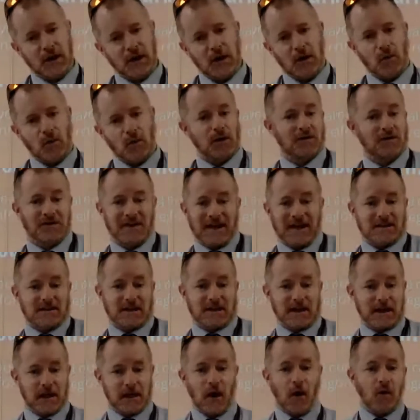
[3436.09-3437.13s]
Well, if that's their
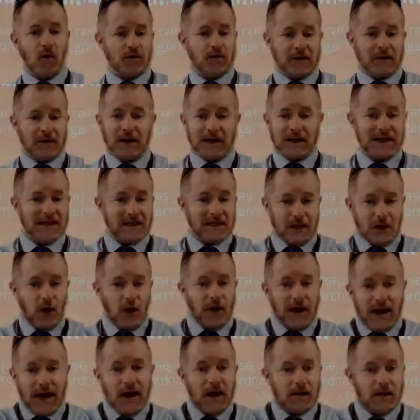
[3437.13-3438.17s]
goal, then they need to know
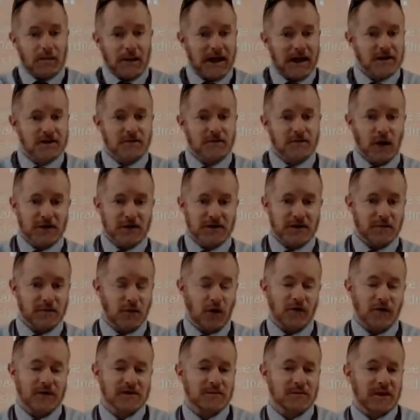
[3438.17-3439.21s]
how to maximize their
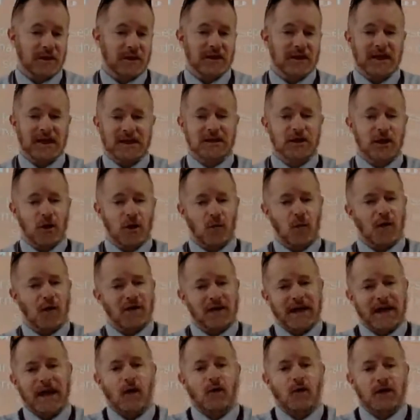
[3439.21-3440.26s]
profits, but they need to know what the
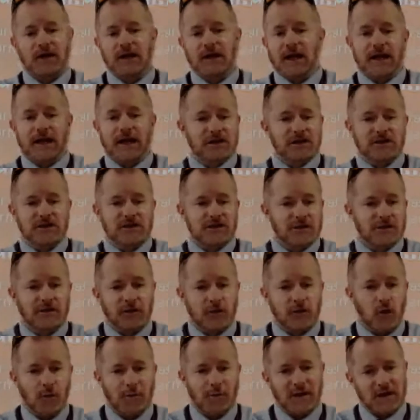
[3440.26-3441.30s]
calculations, the
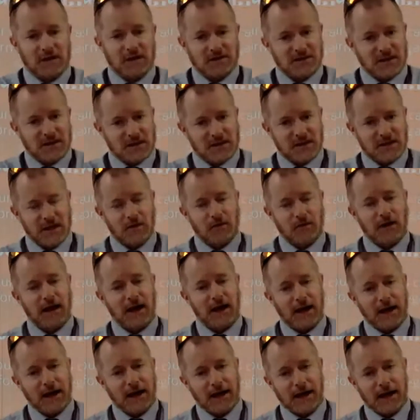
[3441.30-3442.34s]
formulas, etc.
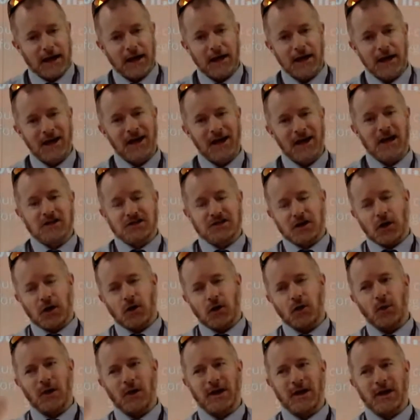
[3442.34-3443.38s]
are. So we're
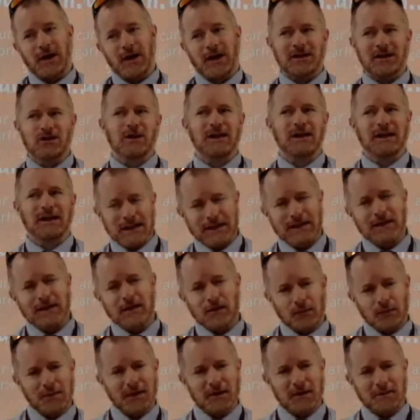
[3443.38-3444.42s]
going to do a little
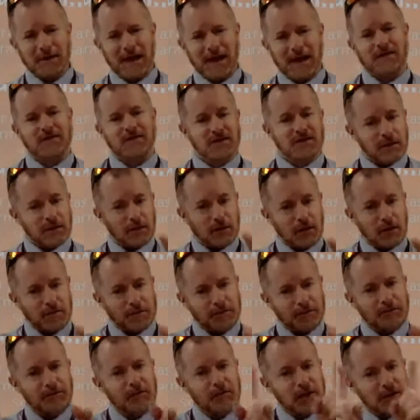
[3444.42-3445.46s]
bit of maths,
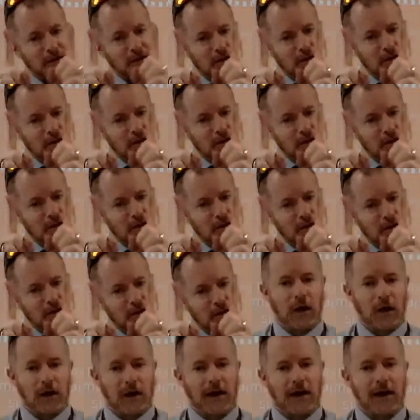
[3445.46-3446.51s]
a bit,
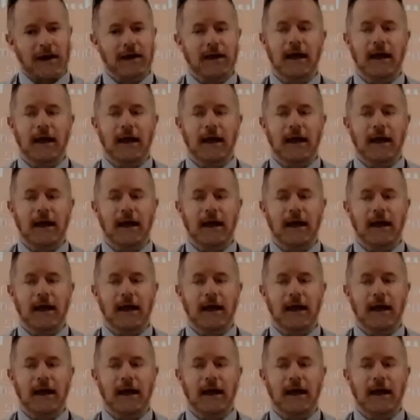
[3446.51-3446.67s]
okay?